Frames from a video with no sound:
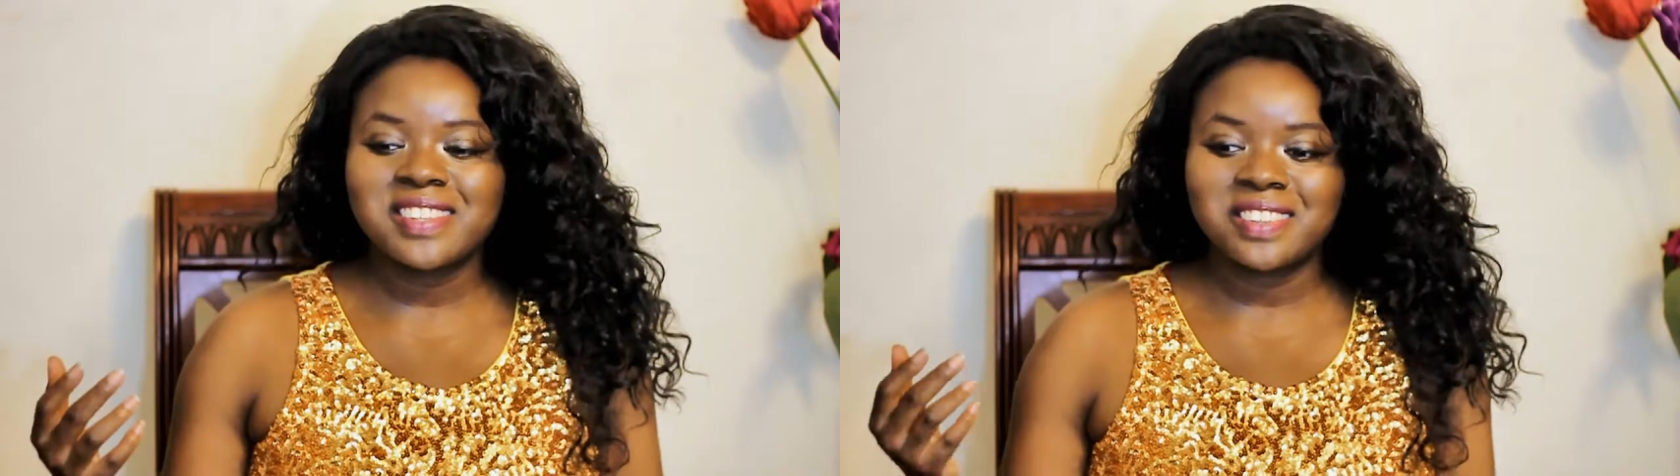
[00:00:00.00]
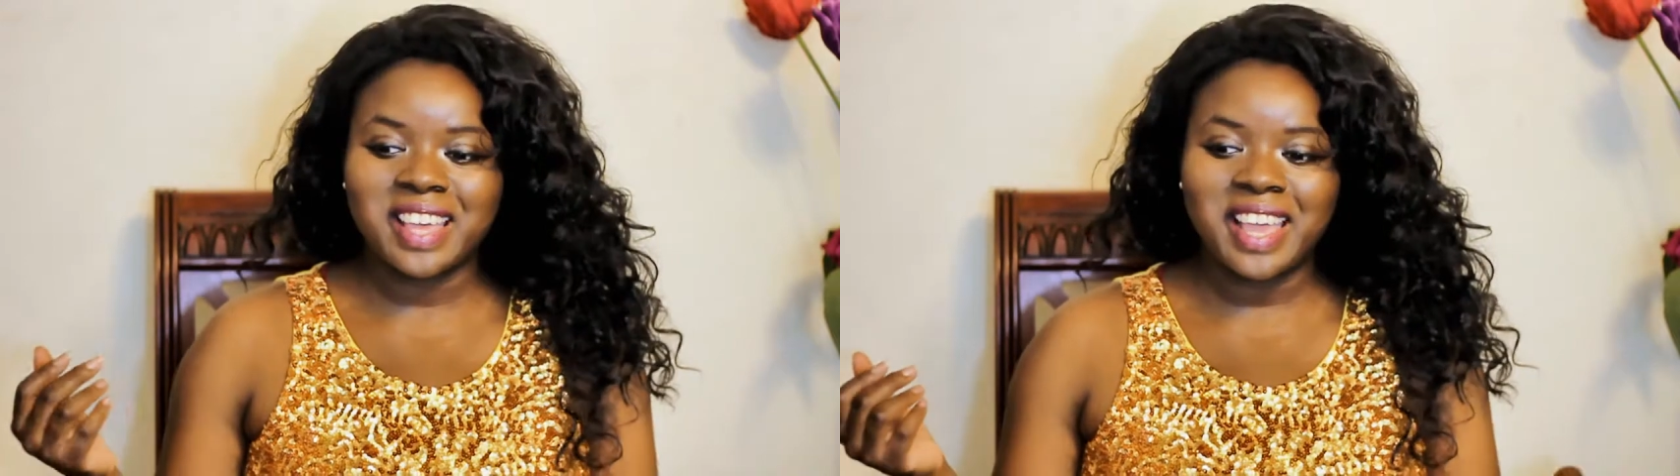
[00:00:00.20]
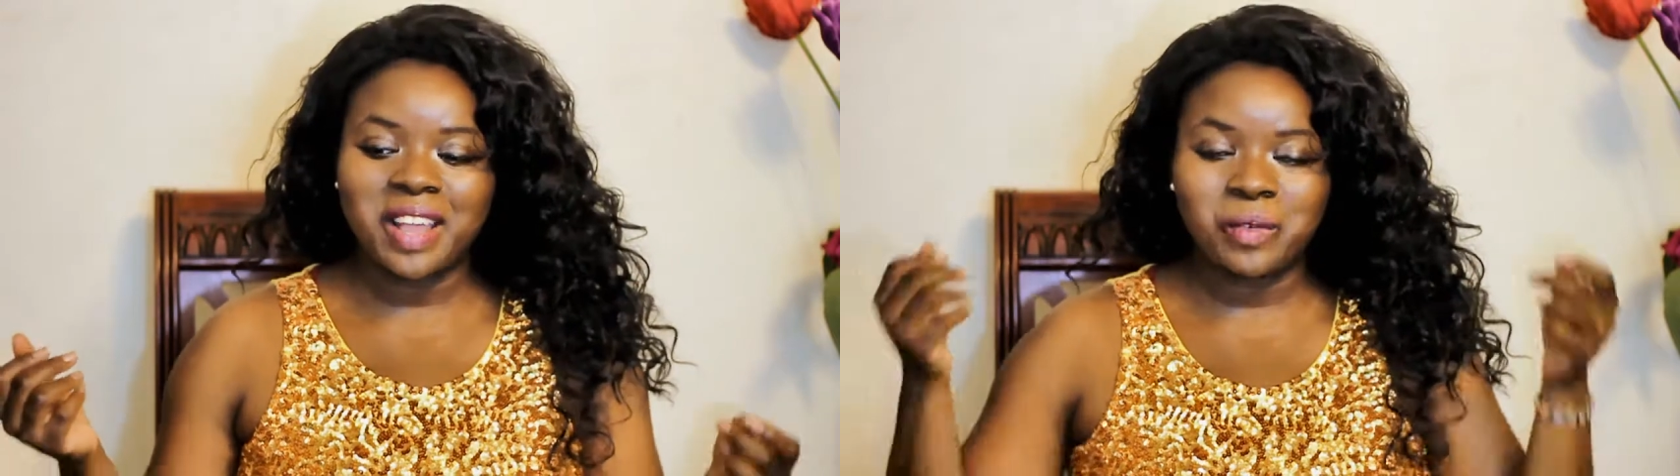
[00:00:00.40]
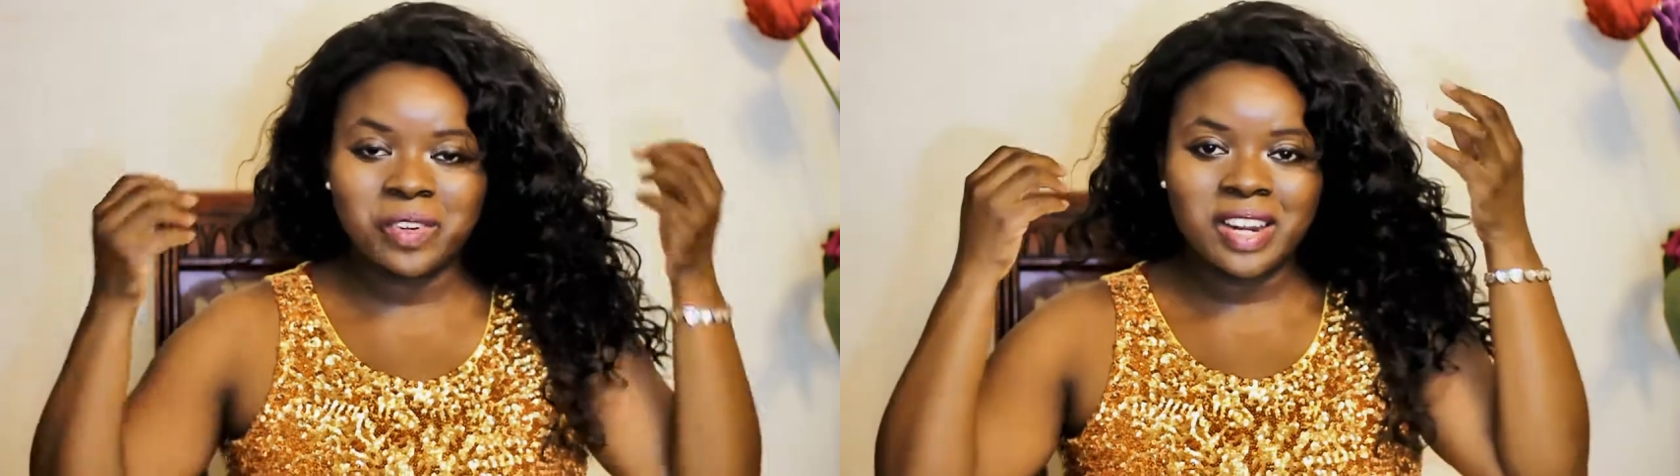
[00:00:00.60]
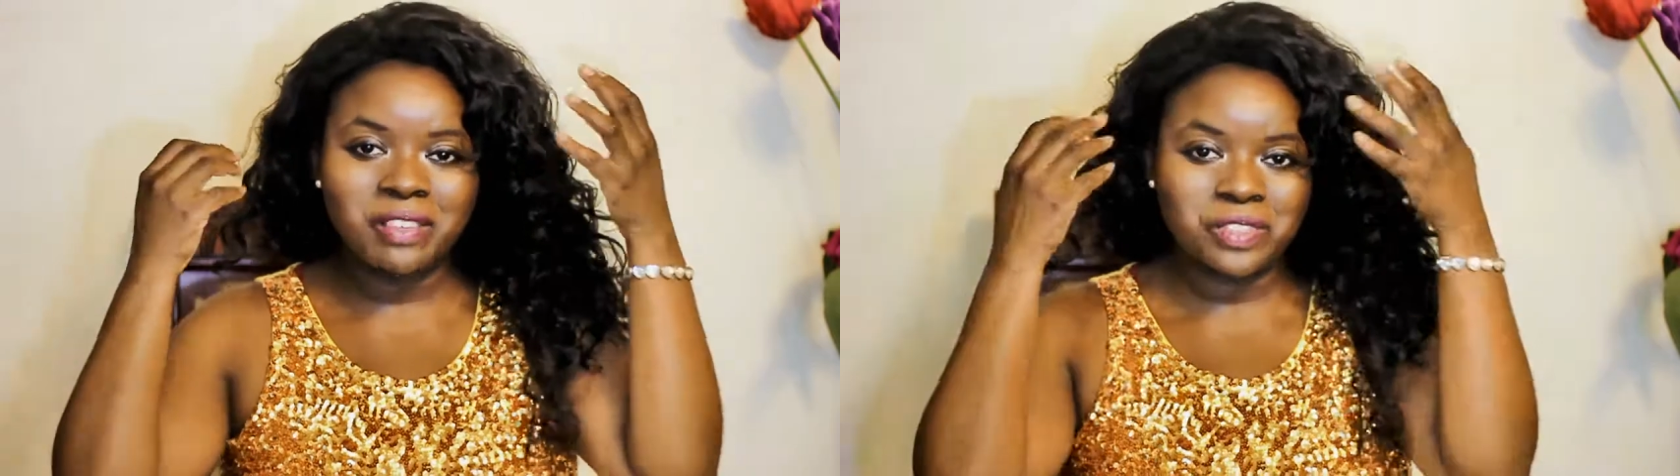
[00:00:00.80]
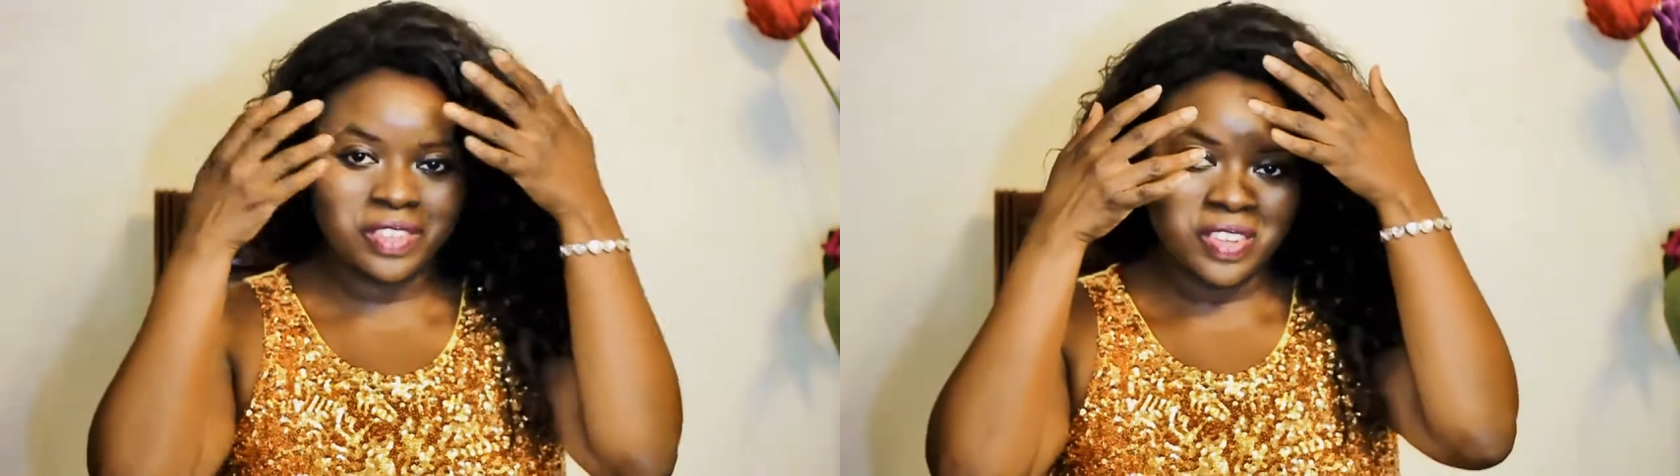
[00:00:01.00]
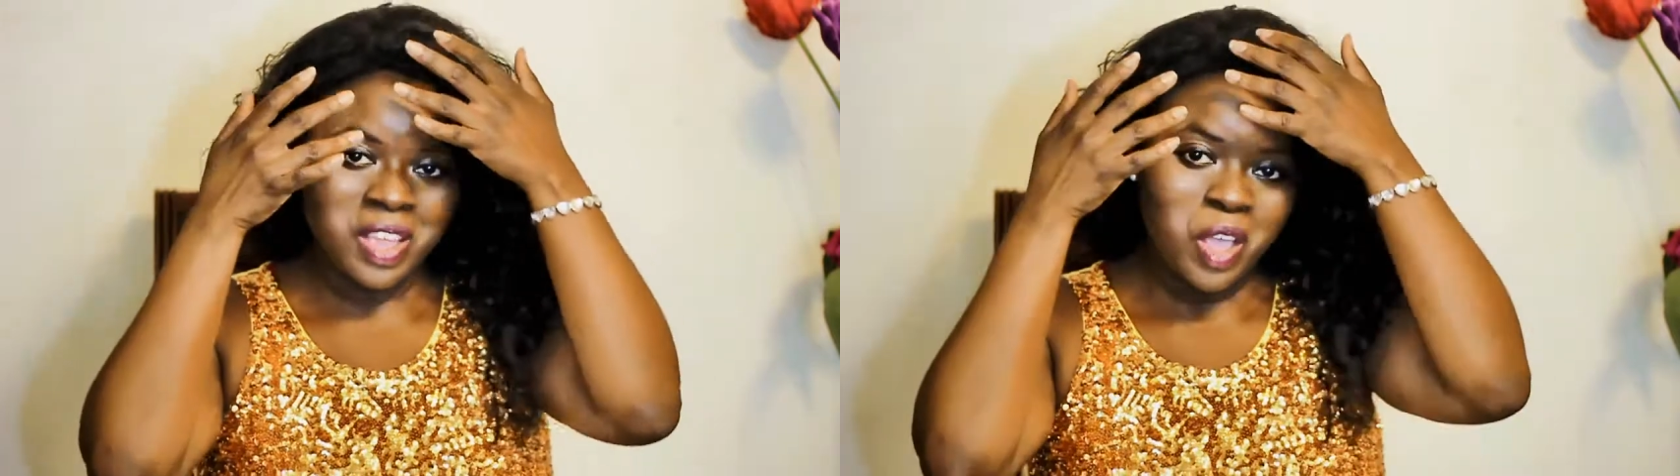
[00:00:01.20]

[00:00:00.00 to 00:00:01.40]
so that I wouldn't have to